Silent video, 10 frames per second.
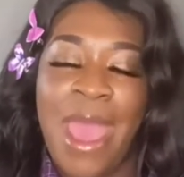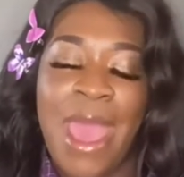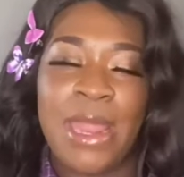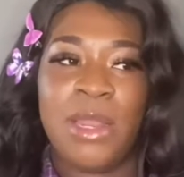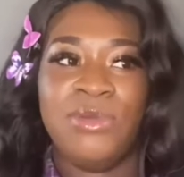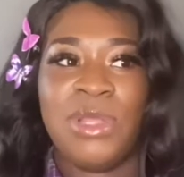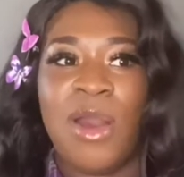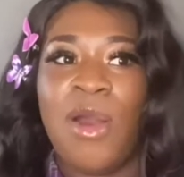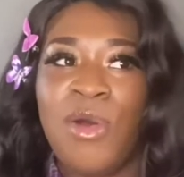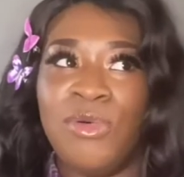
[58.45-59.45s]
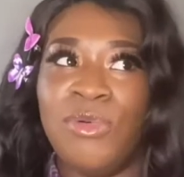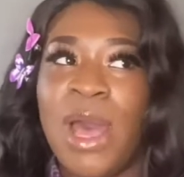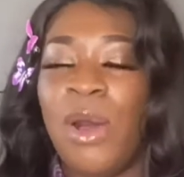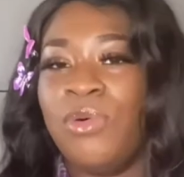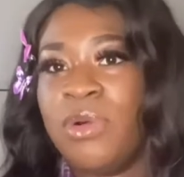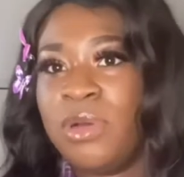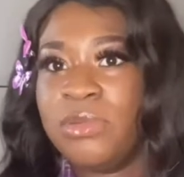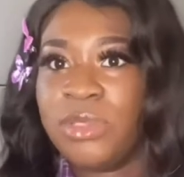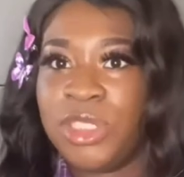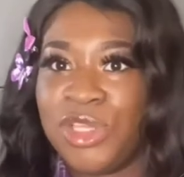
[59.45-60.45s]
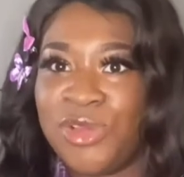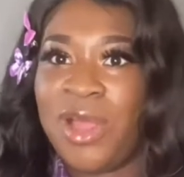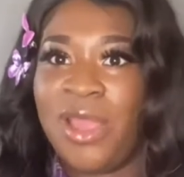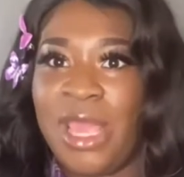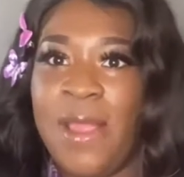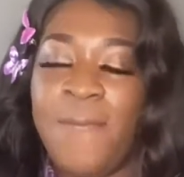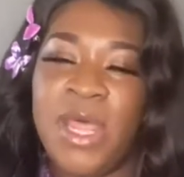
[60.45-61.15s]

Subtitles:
And I was like, oh, wow, she's so lucky.